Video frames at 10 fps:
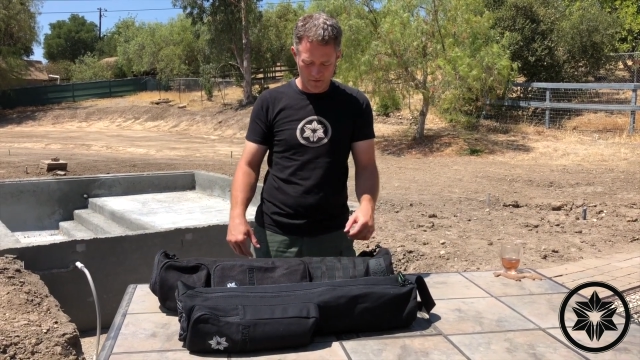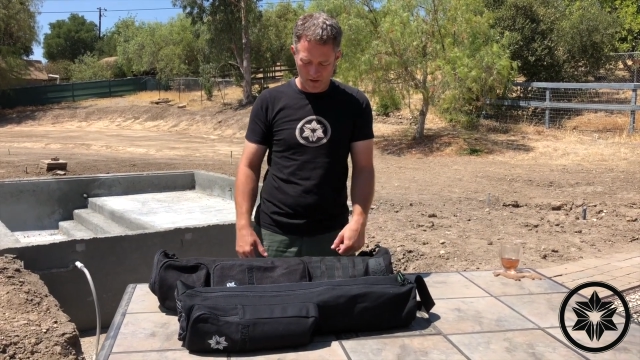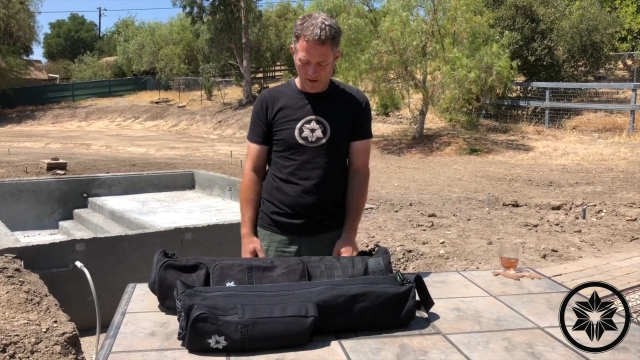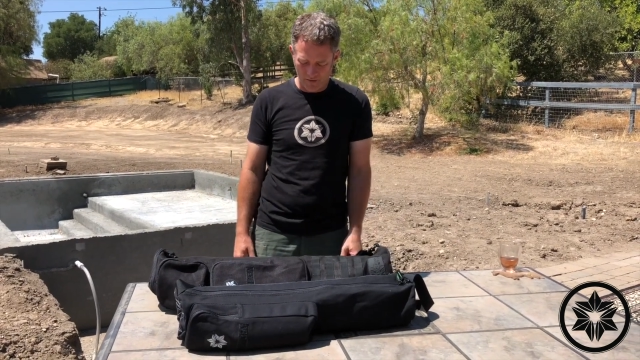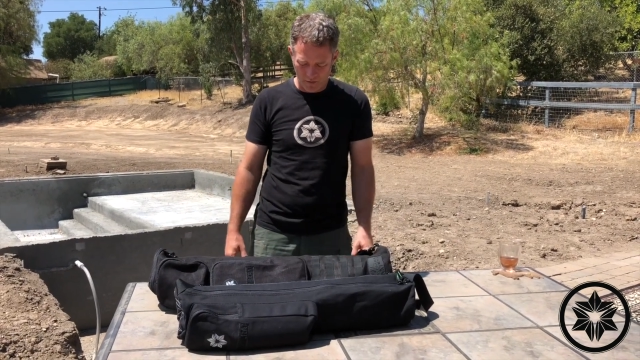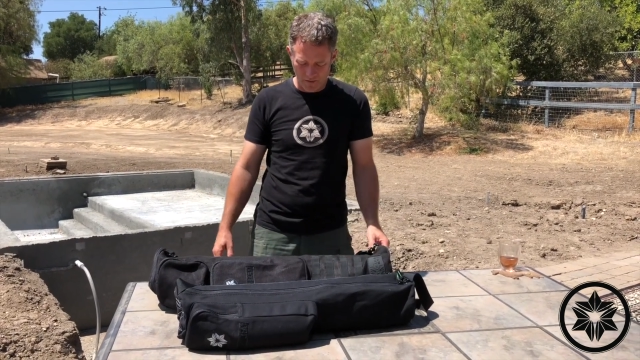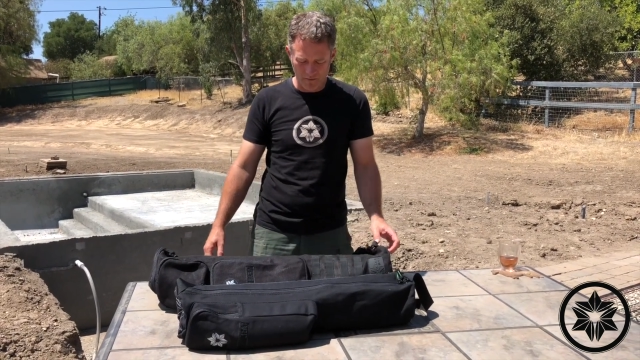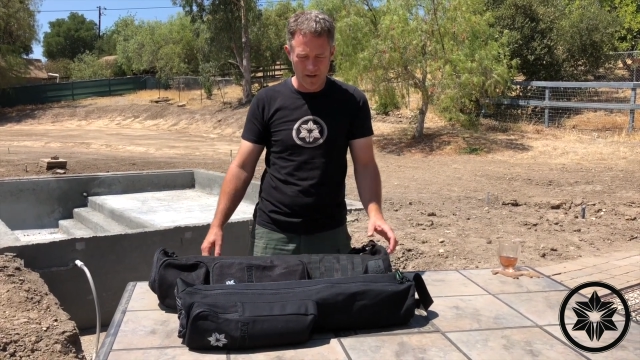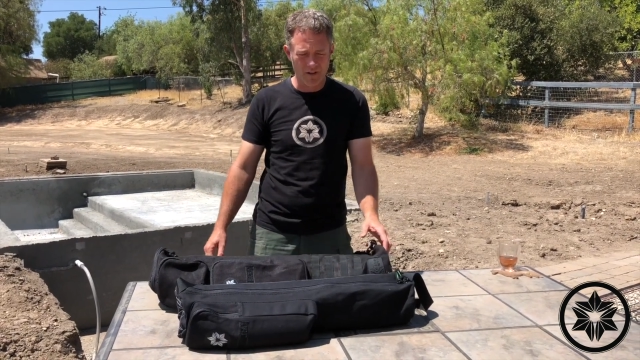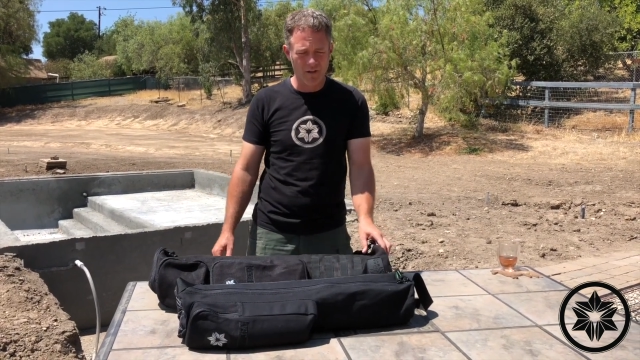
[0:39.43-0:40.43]
light, a little
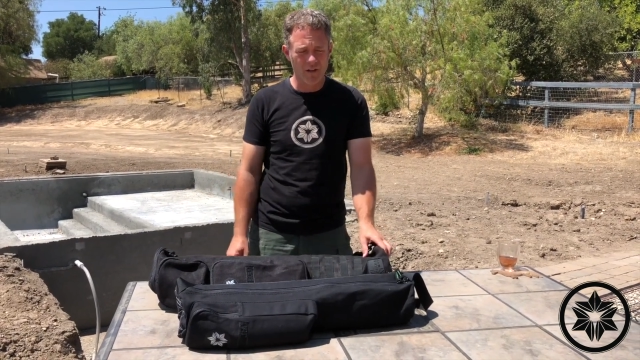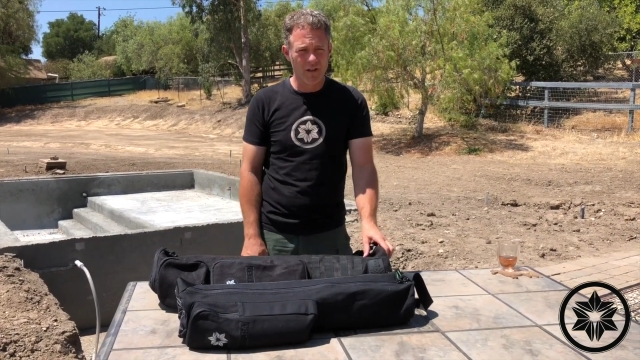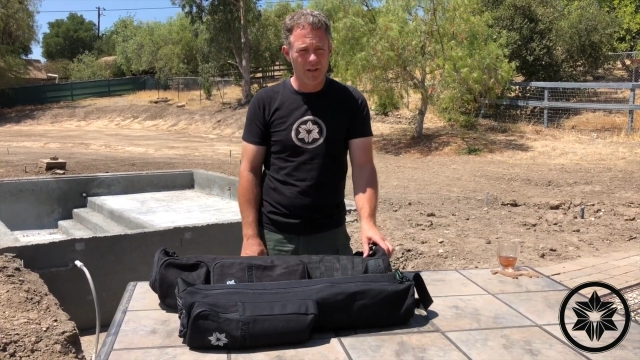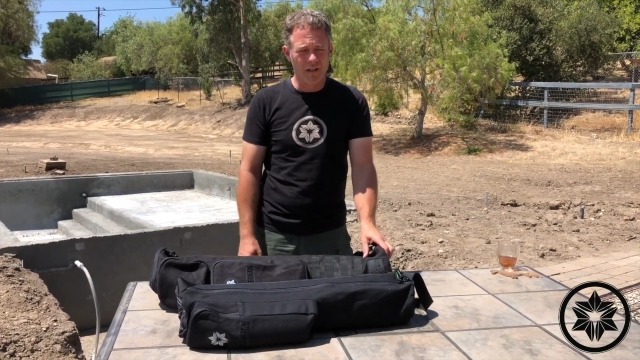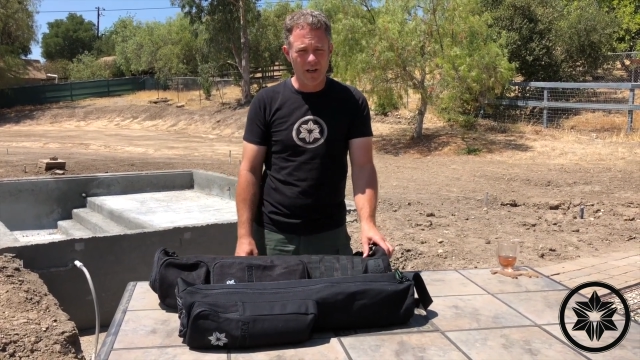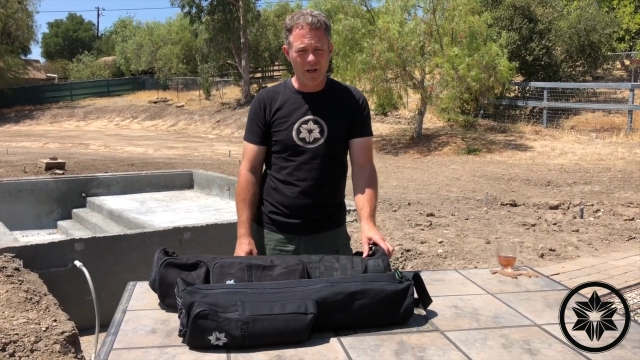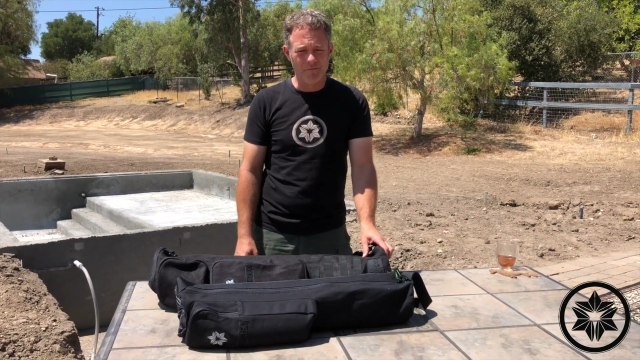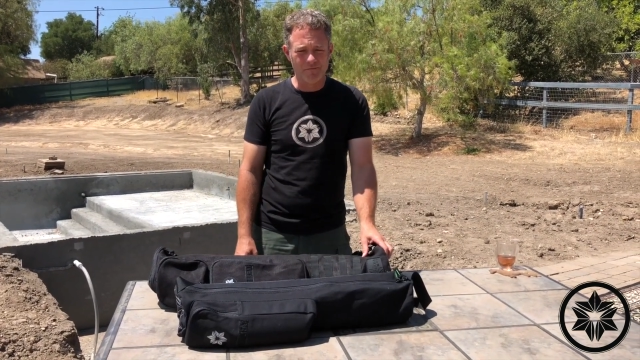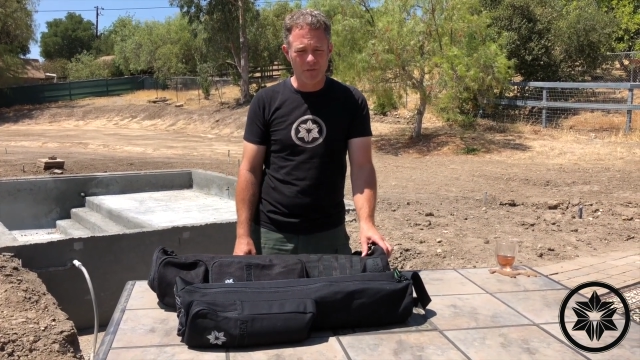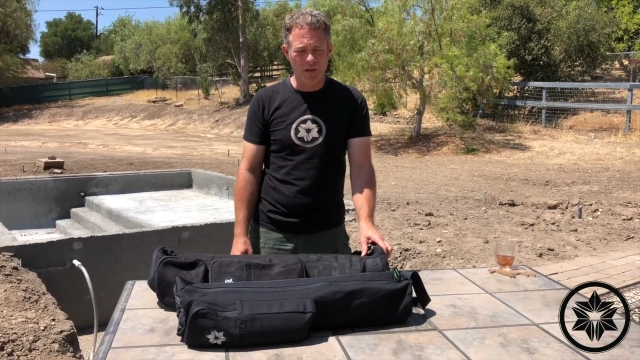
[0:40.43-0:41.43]
bit lighter
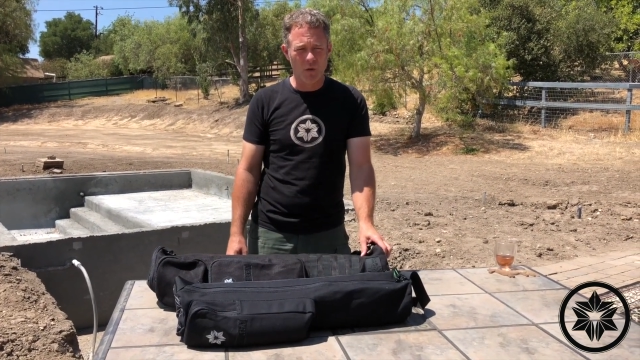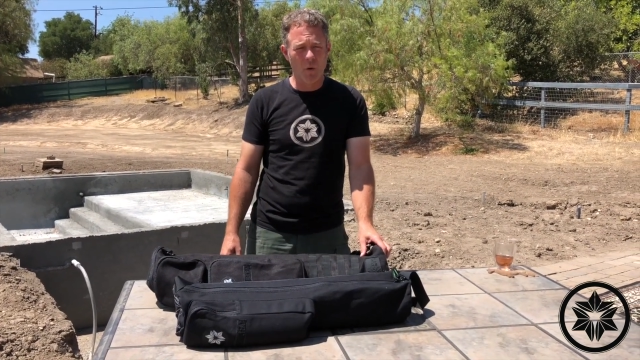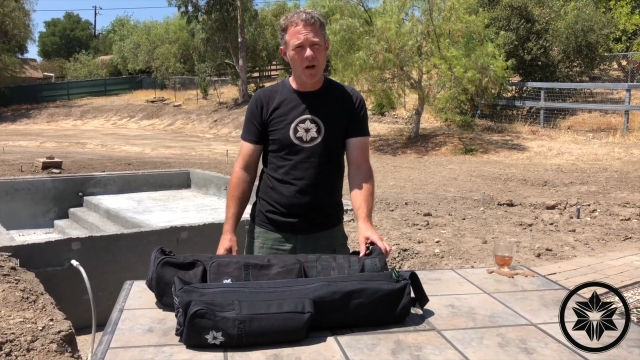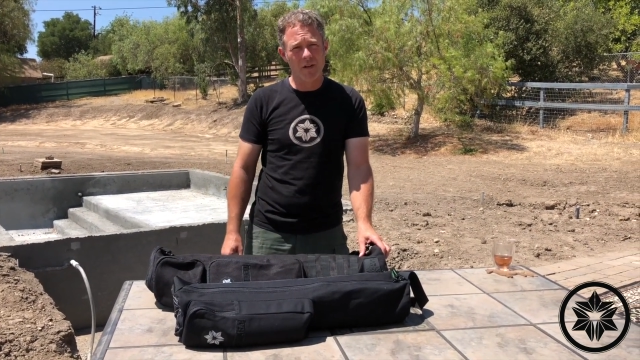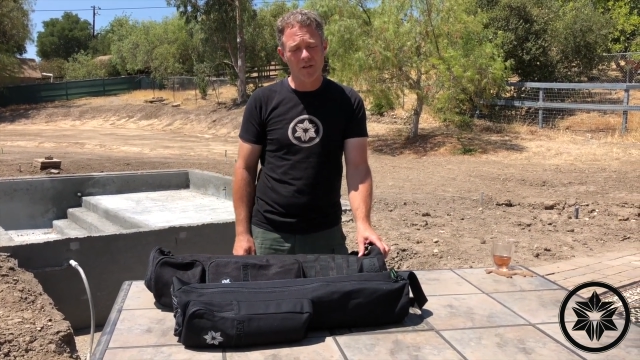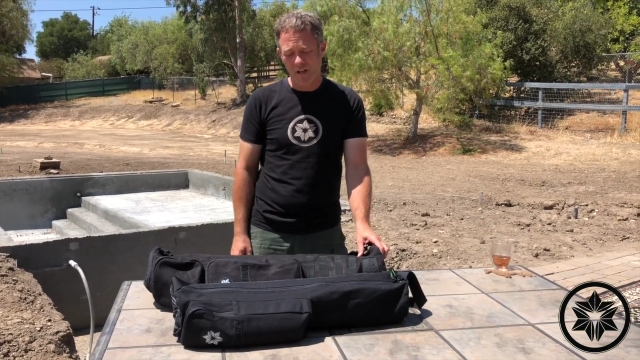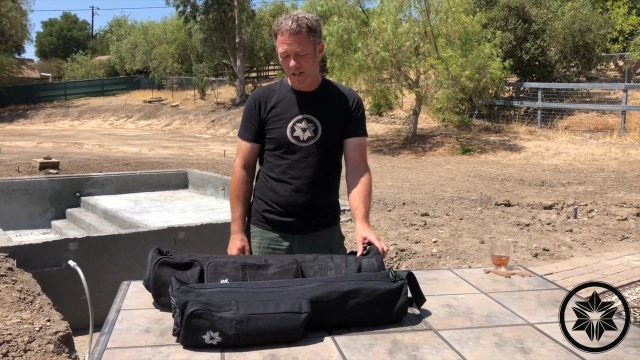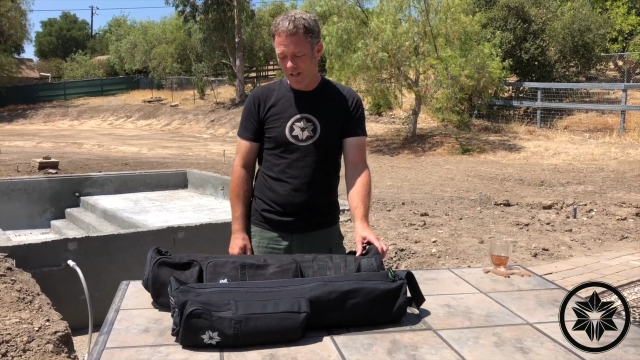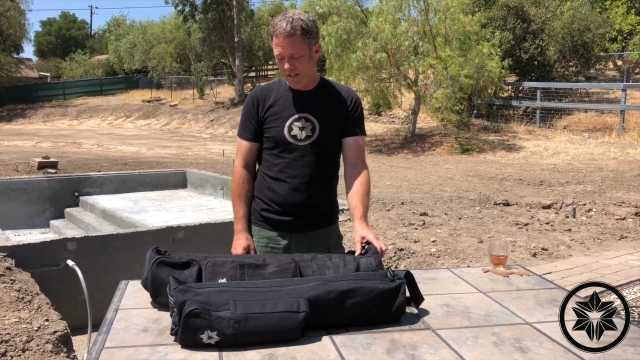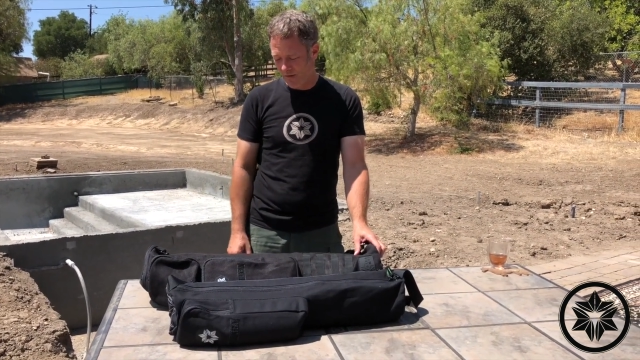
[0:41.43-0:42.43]
um, gear-wise,
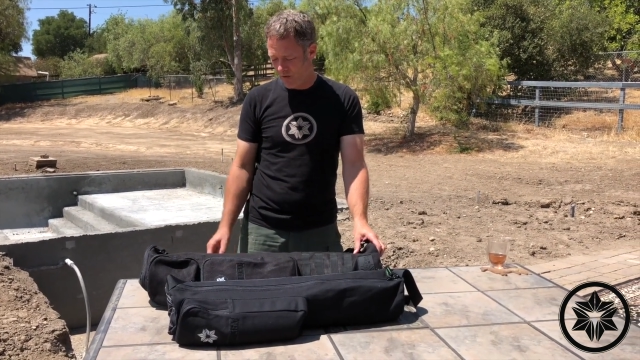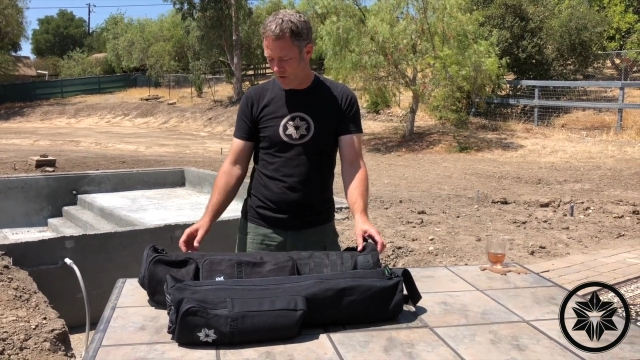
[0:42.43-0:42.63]
you